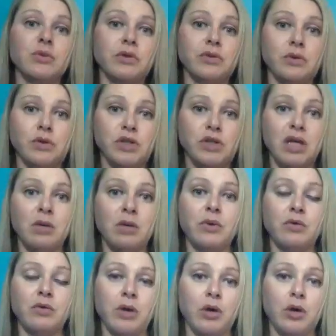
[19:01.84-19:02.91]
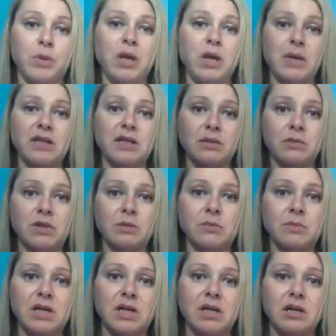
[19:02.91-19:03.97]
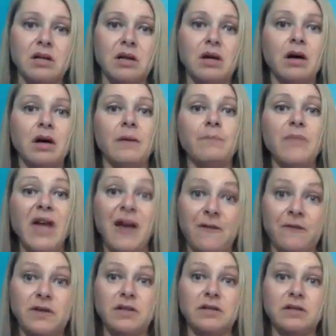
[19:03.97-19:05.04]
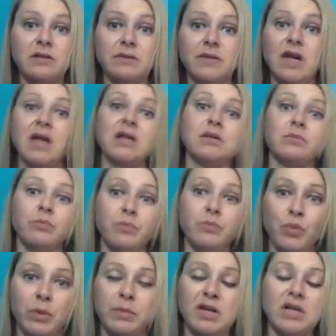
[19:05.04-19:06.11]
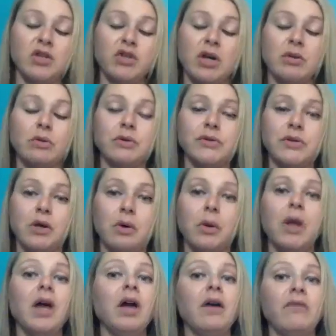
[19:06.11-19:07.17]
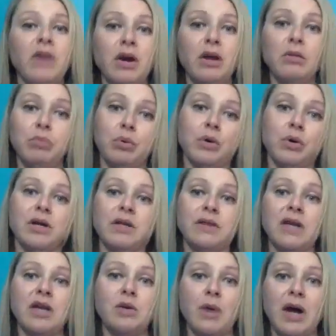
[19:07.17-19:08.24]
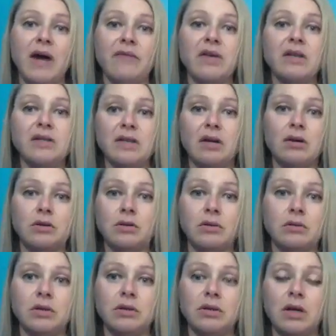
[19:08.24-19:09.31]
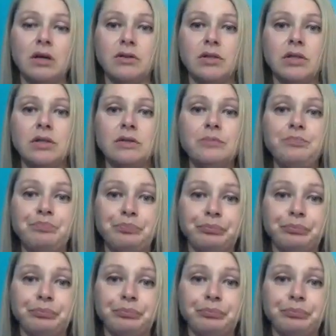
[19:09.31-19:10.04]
were associated with greater PMS symptoms in athletes and women in general. So very important that you have that serotonin there too.